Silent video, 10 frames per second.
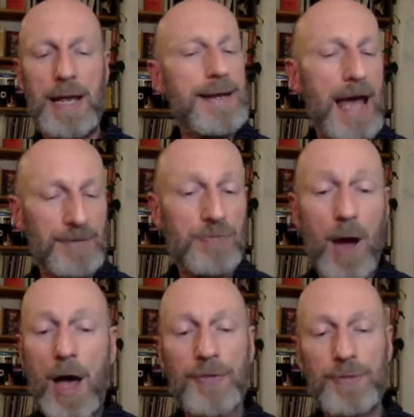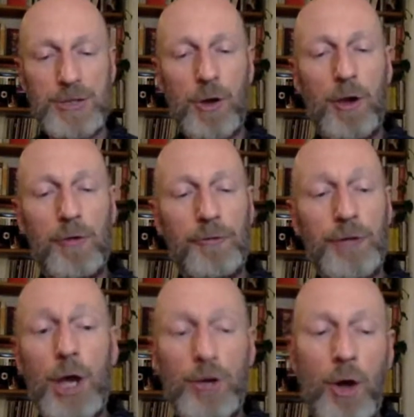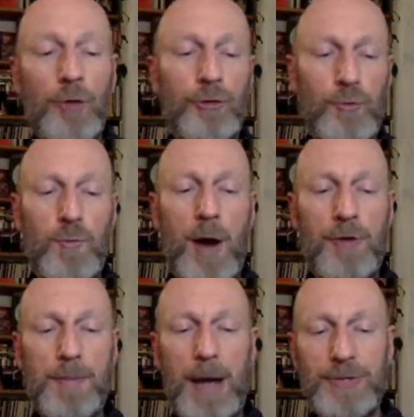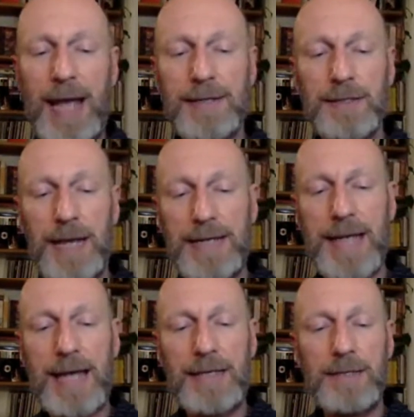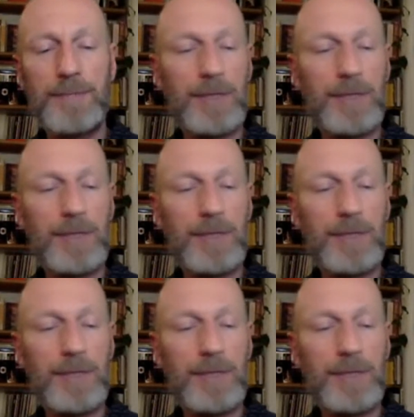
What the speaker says: and having rather resolved not to worry about Edgar again,